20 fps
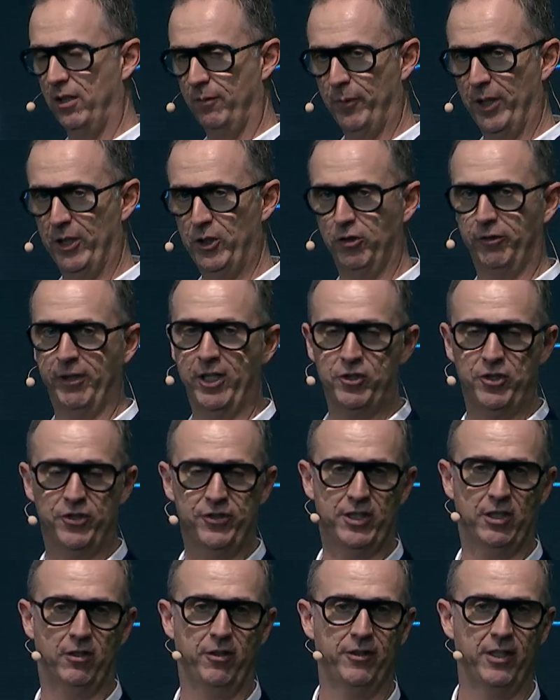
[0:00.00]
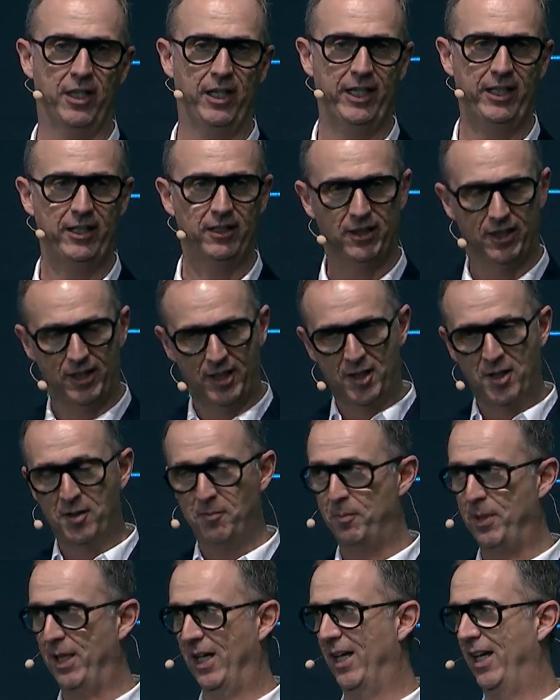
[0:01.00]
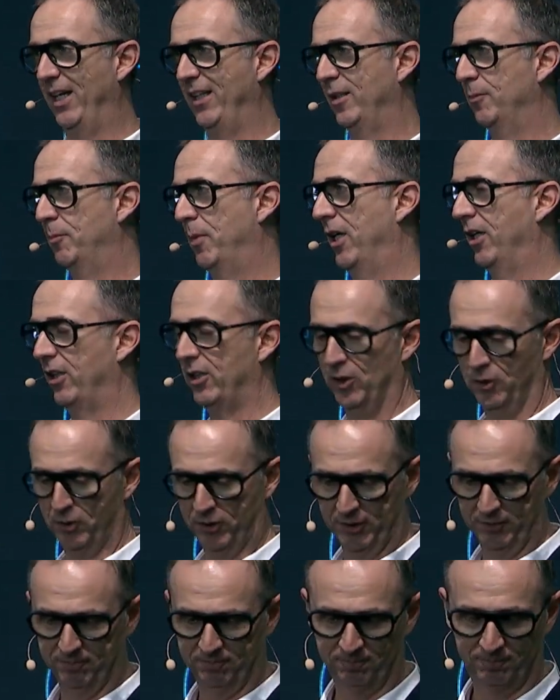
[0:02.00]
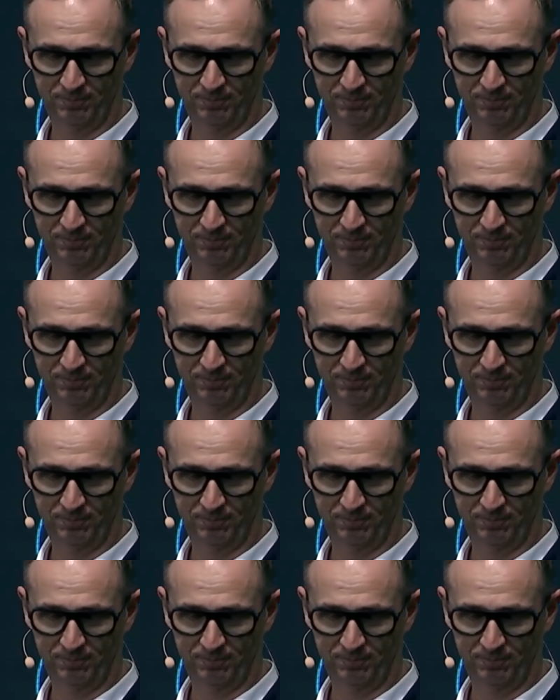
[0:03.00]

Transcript: when you register on the link behind the barcode.